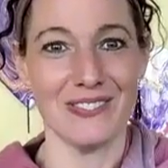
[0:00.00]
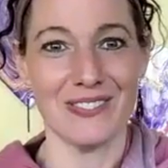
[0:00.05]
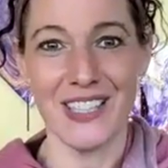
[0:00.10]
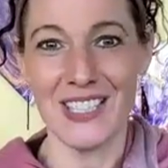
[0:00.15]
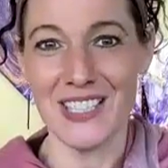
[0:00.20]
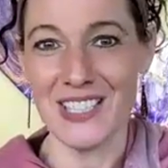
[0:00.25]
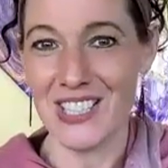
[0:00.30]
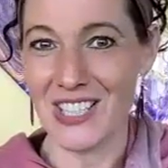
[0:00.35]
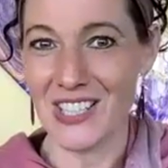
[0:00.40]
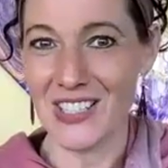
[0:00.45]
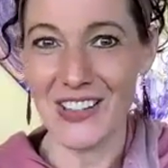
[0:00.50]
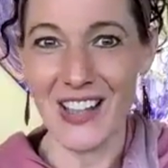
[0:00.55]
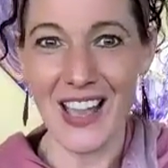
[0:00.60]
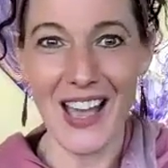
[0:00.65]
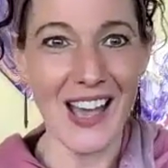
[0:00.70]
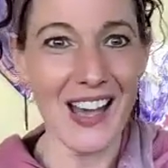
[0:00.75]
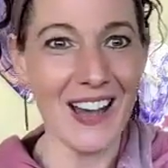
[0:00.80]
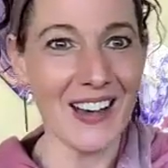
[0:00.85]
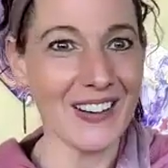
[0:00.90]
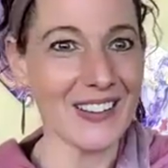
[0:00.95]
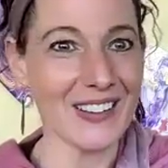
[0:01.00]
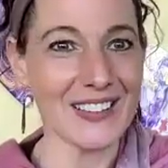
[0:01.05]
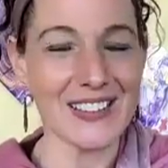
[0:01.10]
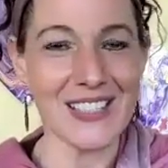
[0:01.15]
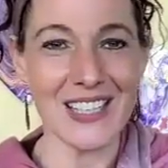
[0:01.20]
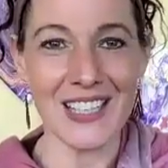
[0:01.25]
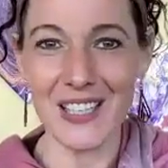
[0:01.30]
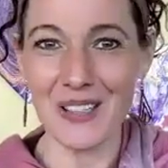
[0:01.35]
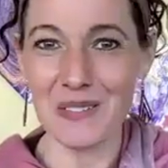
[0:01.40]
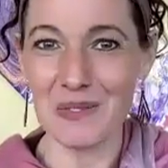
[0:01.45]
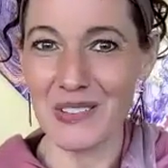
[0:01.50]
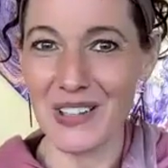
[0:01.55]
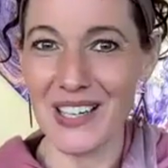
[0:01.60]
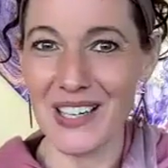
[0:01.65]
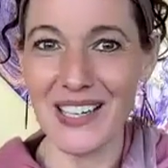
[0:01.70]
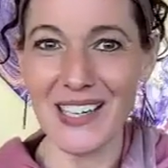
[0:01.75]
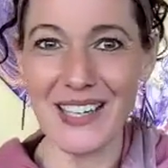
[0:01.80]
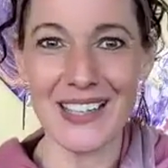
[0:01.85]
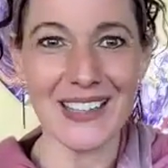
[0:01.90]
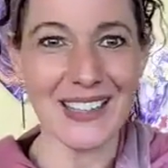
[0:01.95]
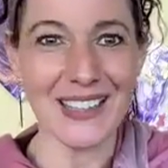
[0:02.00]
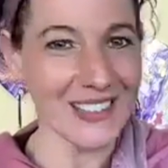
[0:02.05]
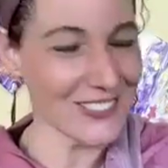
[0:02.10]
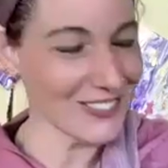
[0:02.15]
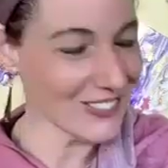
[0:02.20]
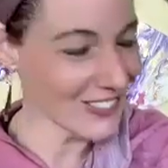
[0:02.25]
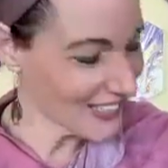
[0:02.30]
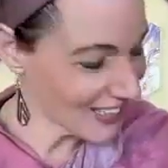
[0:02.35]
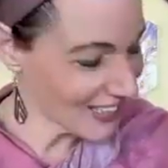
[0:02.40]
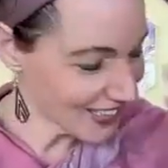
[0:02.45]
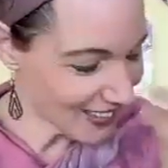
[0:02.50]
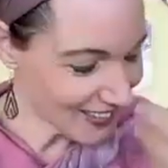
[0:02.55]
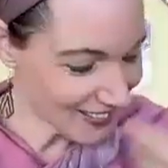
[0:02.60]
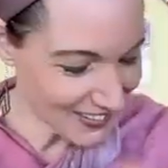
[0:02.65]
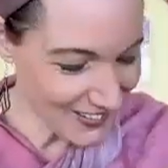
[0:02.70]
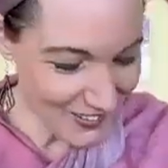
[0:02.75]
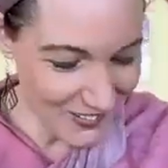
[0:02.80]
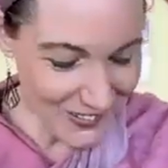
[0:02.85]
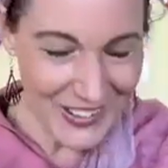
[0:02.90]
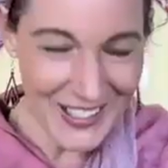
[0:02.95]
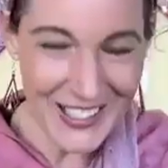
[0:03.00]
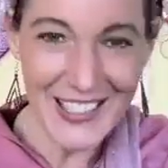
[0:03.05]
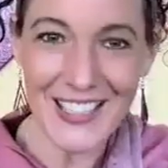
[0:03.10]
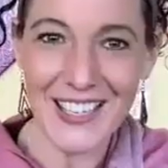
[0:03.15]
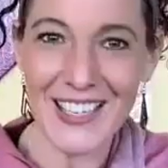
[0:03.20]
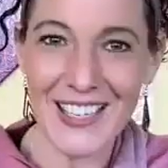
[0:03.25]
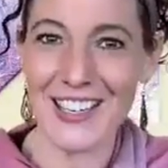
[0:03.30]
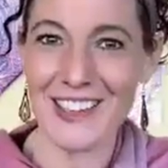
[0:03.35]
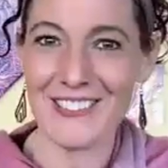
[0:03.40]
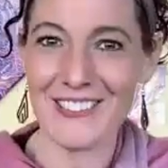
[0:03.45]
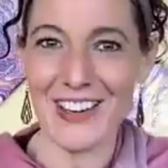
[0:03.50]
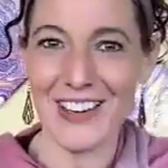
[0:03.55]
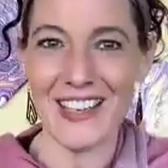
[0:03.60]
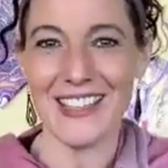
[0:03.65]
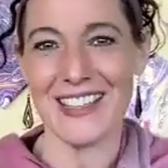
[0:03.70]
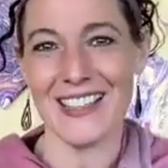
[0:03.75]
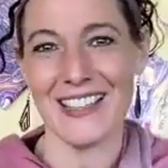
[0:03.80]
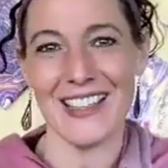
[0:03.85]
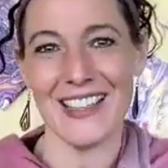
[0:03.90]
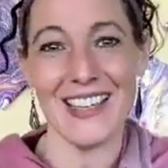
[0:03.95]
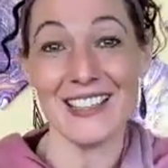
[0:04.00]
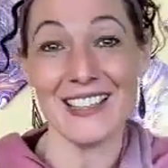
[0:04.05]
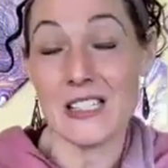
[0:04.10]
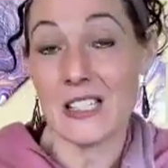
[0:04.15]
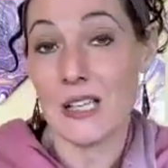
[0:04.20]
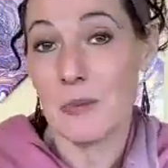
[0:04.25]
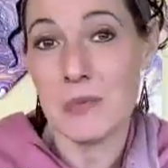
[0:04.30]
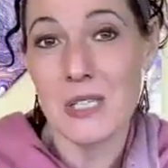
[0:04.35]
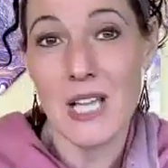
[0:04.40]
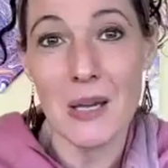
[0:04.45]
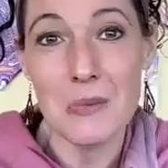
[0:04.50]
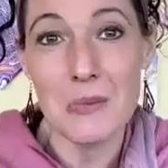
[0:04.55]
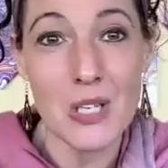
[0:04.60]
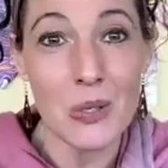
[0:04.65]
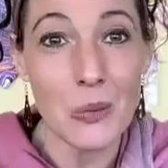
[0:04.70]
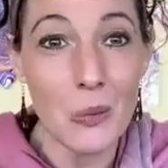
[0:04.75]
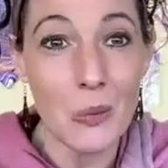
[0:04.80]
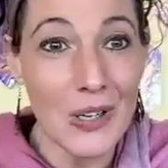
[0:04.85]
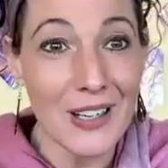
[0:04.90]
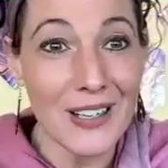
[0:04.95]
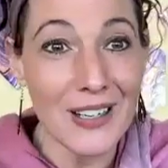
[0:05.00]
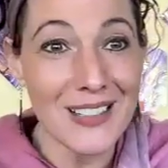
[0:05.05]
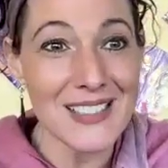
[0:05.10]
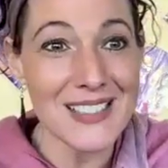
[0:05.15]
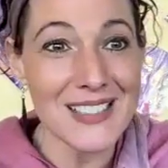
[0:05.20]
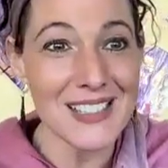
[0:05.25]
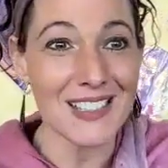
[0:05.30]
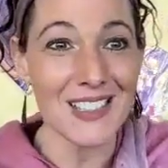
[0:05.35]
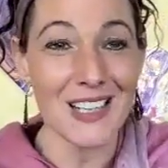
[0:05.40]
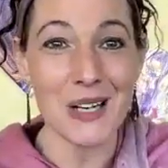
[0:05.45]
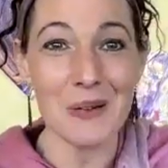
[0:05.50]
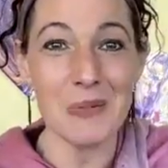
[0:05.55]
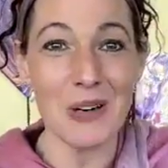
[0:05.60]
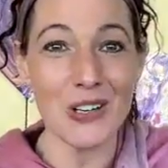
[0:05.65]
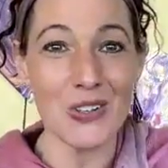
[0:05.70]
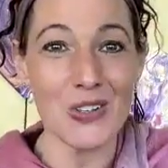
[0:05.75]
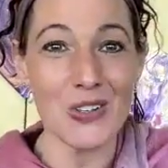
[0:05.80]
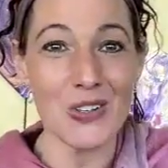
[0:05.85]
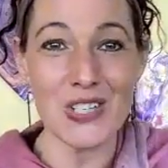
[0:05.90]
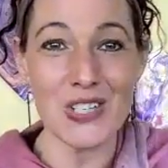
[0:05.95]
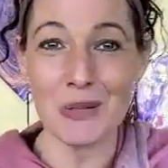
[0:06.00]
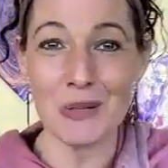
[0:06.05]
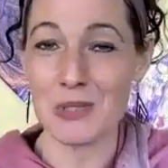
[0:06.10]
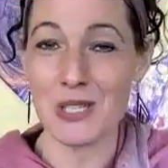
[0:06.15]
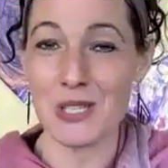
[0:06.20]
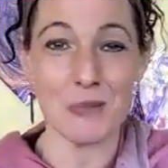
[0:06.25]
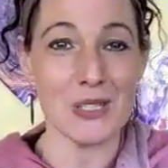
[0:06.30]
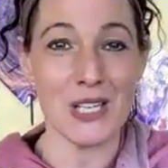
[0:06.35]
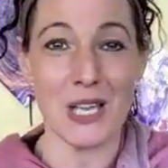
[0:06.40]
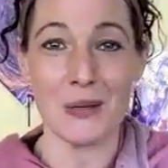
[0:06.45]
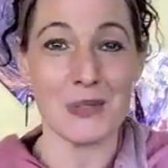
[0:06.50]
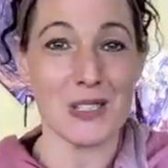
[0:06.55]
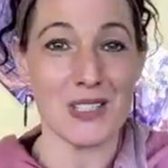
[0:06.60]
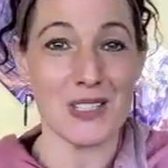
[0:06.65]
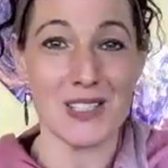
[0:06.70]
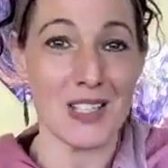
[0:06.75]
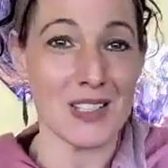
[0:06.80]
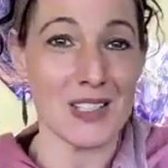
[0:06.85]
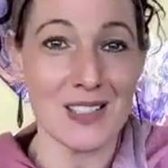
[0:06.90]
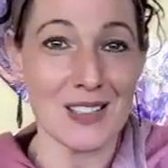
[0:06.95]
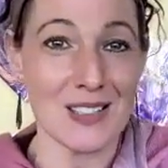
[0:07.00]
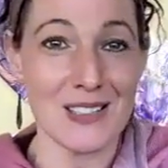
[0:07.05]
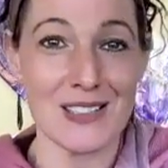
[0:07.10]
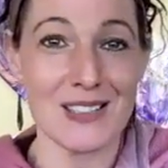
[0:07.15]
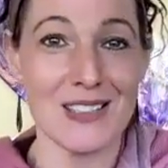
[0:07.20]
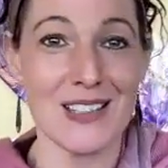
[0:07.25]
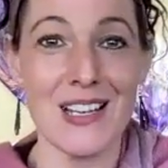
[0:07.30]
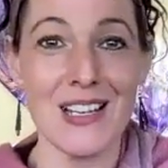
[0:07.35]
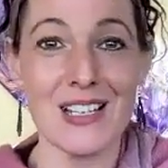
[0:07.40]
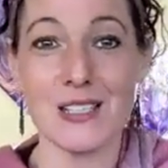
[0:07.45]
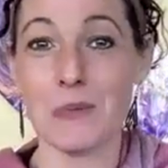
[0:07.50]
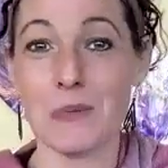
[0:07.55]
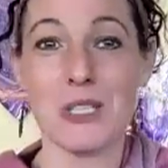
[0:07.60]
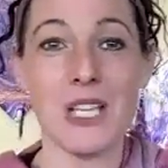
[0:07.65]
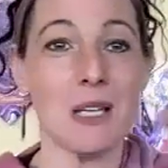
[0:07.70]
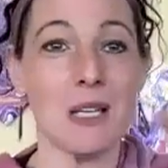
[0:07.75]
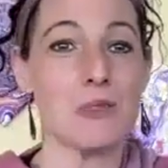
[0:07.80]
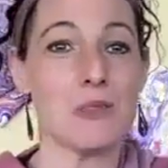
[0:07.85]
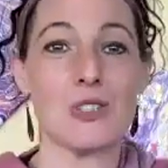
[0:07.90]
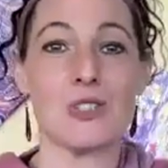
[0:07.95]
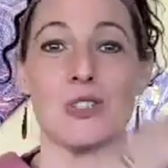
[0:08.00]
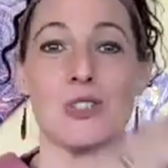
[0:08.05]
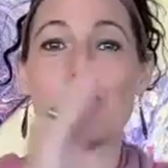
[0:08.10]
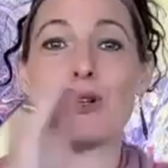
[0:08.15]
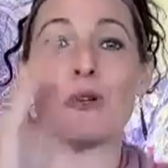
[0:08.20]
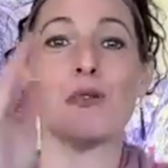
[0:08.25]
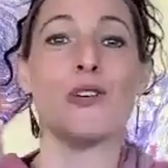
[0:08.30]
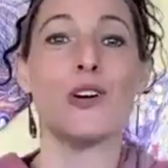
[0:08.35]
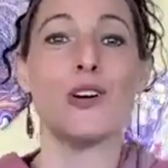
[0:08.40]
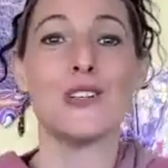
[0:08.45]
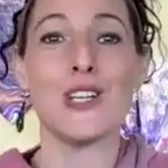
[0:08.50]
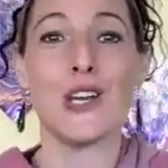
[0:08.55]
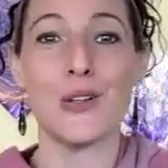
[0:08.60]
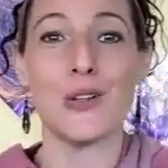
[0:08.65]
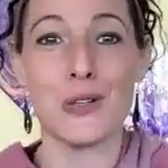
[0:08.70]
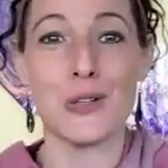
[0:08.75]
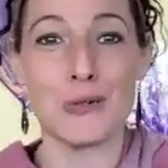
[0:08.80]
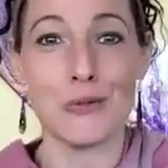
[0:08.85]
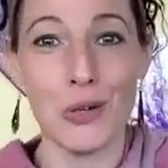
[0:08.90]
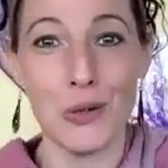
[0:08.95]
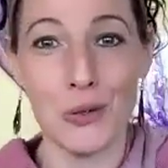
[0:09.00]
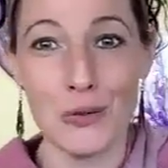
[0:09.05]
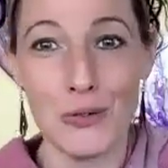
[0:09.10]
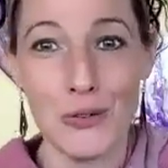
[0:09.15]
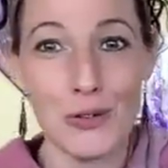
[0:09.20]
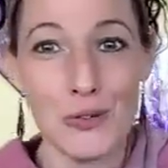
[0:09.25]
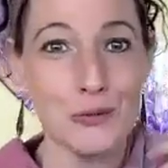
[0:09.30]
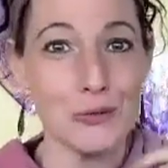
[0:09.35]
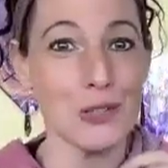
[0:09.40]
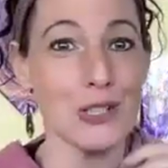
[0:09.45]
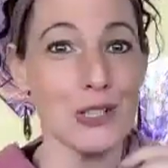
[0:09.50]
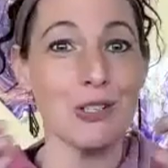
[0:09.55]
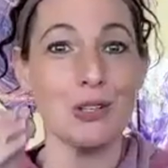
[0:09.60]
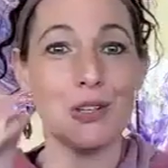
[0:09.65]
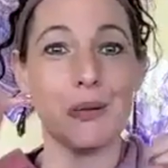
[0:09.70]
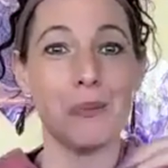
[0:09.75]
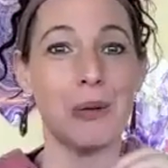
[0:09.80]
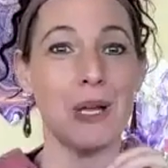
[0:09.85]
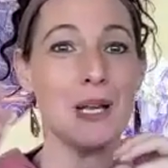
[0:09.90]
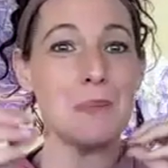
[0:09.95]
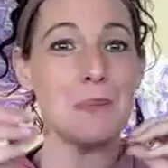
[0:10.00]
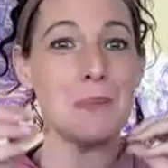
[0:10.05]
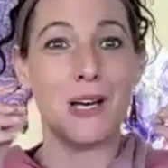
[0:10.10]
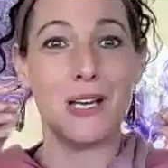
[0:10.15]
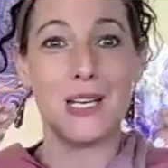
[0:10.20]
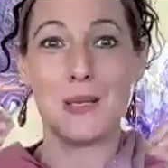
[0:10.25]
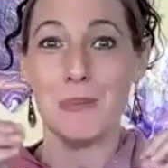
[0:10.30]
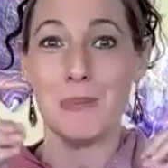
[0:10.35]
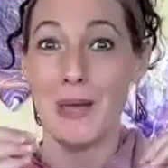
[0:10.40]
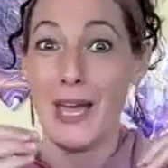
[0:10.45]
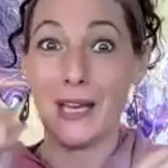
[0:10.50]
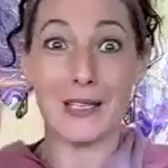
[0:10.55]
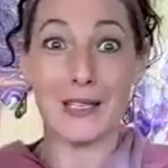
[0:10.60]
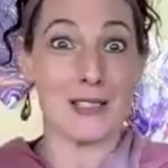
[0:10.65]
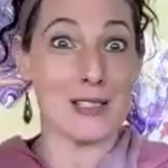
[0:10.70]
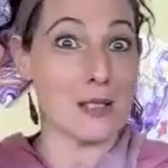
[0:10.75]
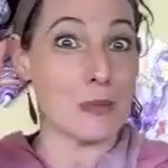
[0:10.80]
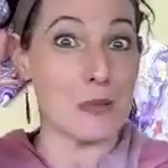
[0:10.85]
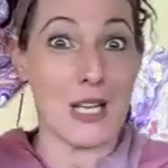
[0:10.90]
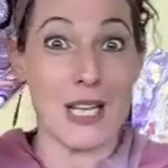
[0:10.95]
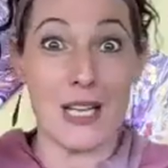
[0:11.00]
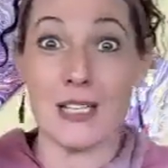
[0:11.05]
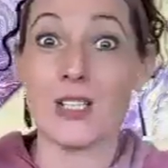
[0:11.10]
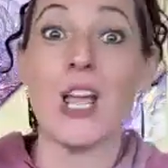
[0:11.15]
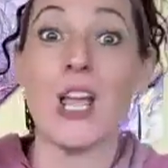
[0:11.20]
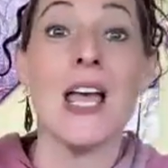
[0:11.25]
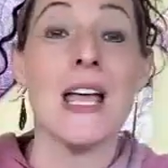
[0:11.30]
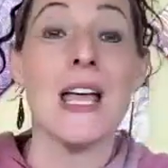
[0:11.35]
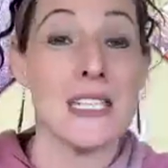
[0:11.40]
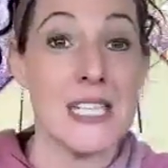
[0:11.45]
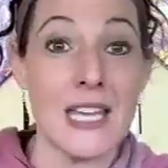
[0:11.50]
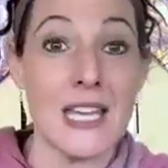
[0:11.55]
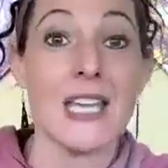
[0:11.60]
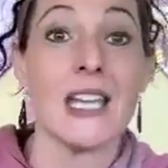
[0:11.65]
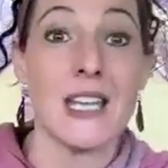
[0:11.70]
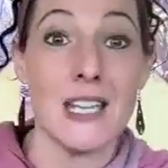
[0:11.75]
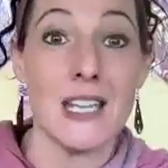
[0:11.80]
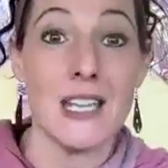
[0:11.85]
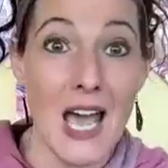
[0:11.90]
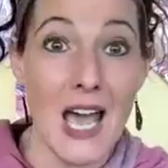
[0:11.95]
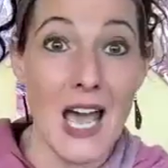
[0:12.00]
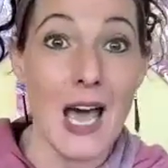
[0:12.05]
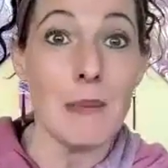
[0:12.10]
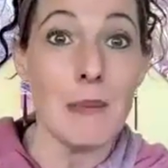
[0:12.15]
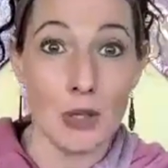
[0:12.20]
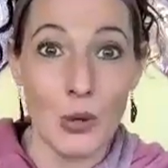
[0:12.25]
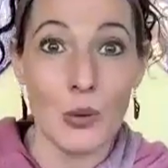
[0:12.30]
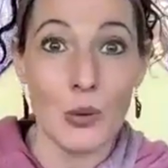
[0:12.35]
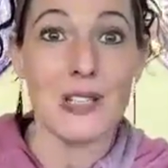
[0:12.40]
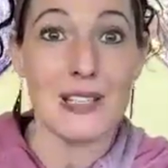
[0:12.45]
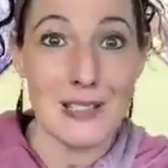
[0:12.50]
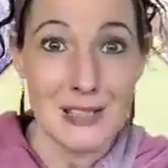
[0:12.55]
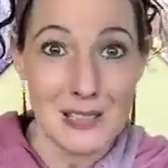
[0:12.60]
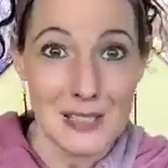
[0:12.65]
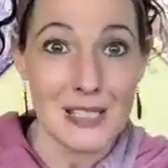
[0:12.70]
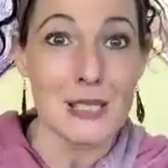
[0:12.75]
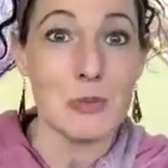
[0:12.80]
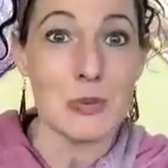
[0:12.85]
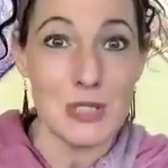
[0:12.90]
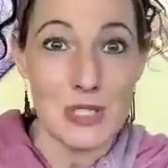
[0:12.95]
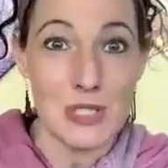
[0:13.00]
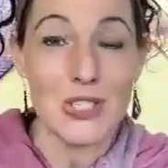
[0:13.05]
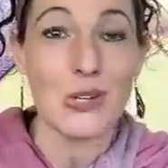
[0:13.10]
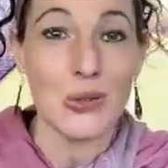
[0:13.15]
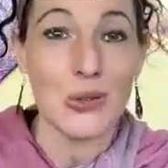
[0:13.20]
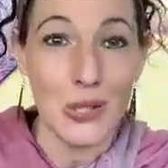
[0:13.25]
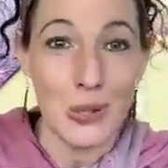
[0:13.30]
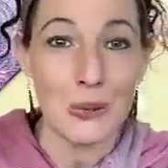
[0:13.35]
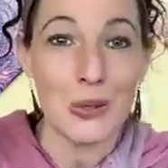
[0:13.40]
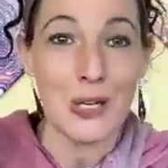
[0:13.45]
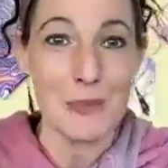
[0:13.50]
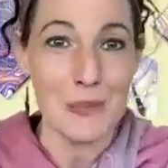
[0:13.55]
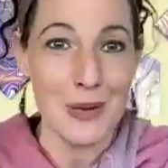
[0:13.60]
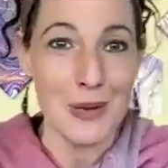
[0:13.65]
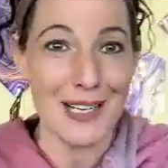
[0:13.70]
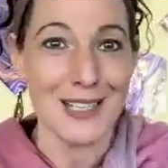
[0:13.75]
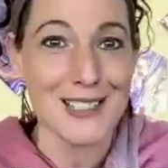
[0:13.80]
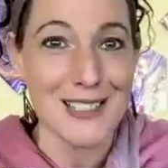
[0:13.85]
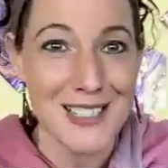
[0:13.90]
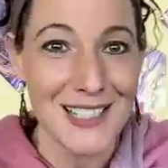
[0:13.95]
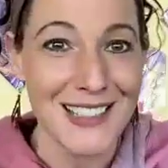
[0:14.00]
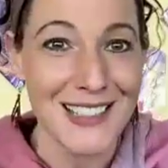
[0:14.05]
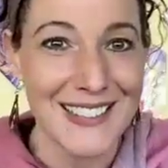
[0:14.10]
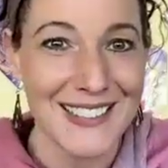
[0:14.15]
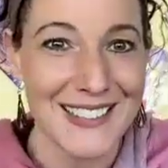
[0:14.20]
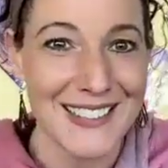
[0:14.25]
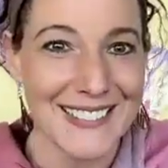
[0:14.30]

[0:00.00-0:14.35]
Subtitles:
and chill out and take a break and really go in and regulate. Sometimes it works in our partnership. Sometimes it doesn't. Sometimes it's too far down the road for reel the pain body back, and taking a nap or going to sleep is the only way to manage it.